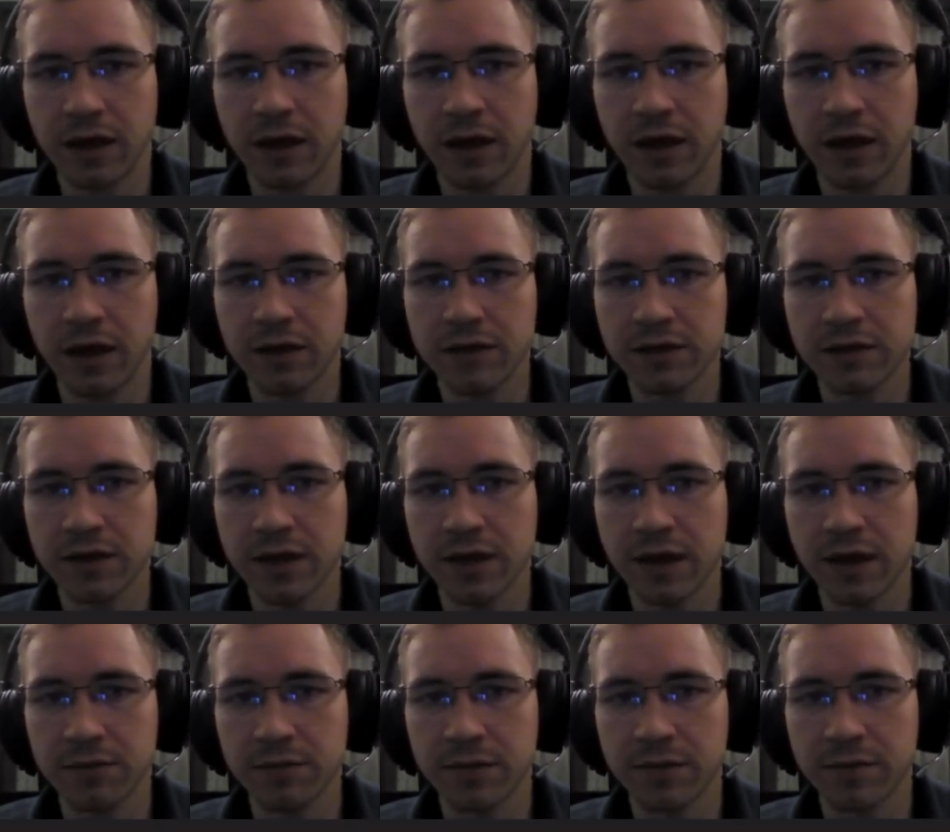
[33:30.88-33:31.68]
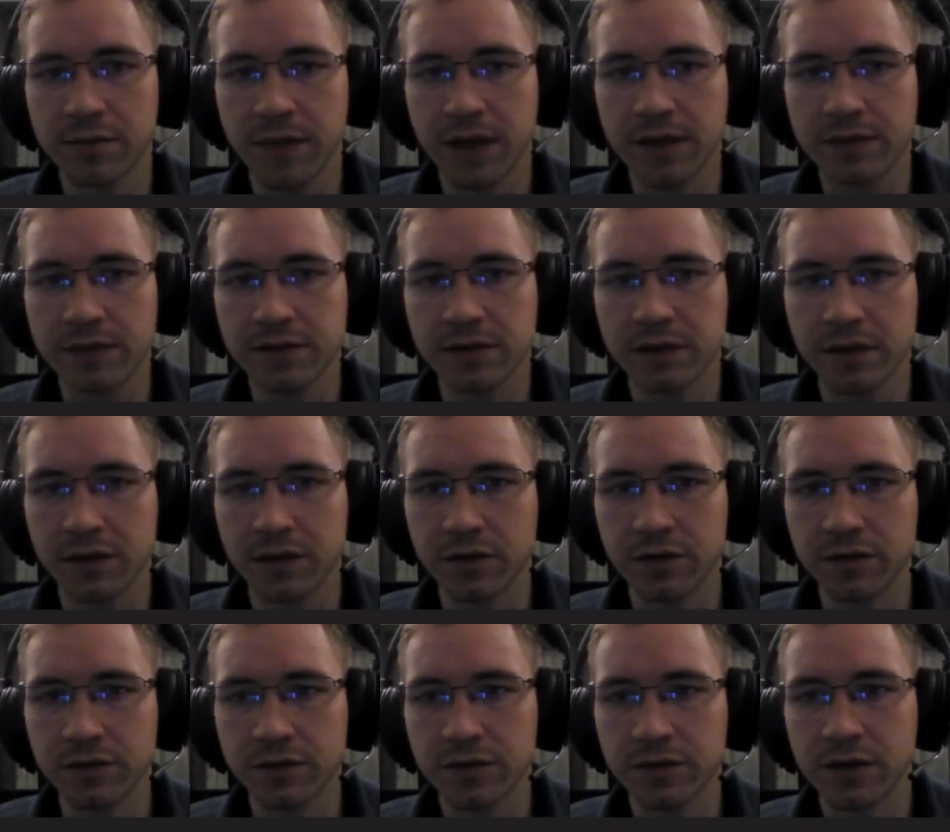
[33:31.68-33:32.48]
and set up the mass
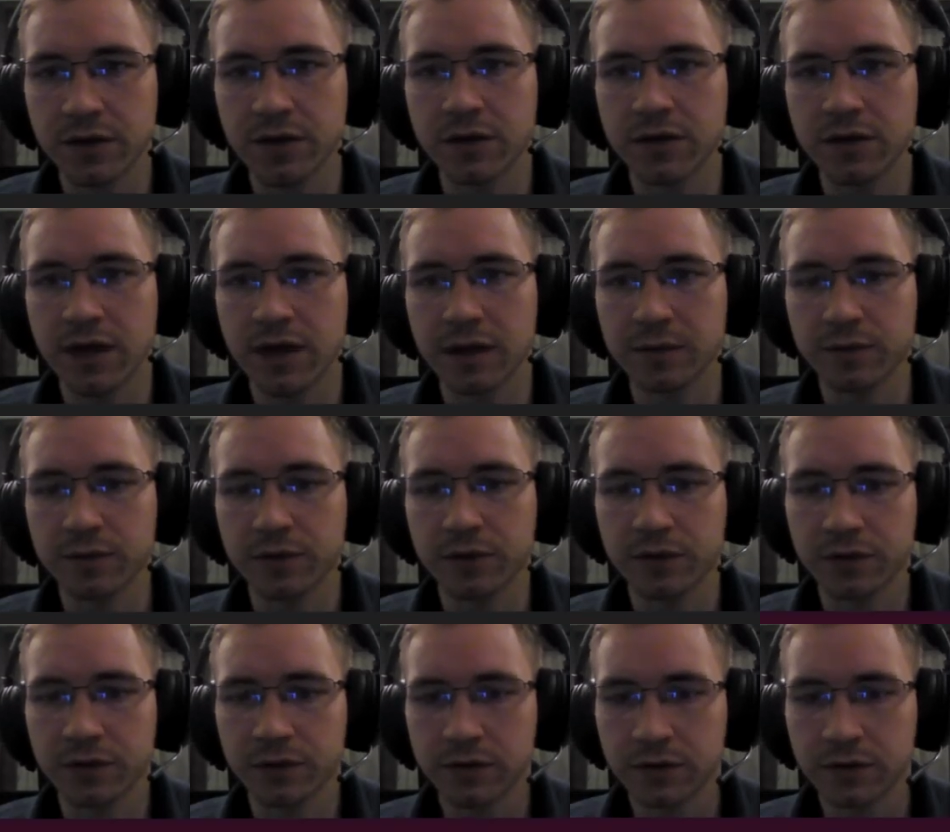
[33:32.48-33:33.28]
nodes in the network.